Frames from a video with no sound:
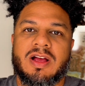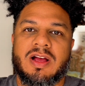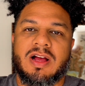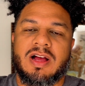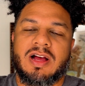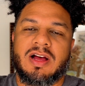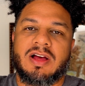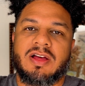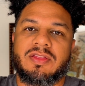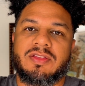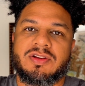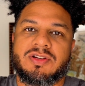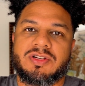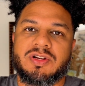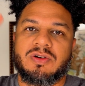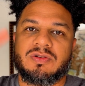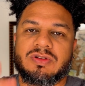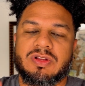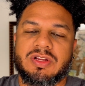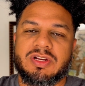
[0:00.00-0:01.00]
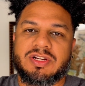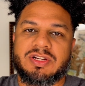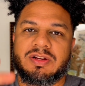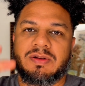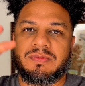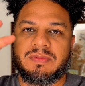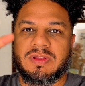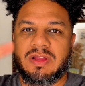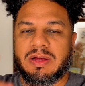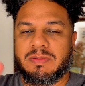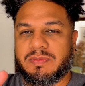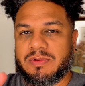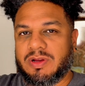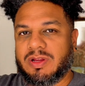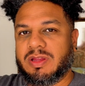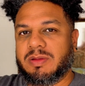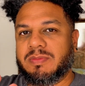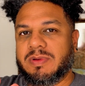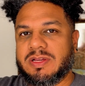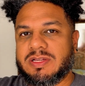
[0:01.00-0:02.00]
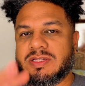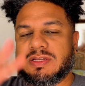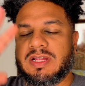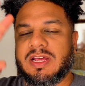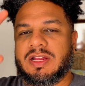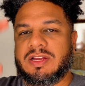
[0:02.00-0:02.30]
the shows on the ship, like Beauty and the Beast,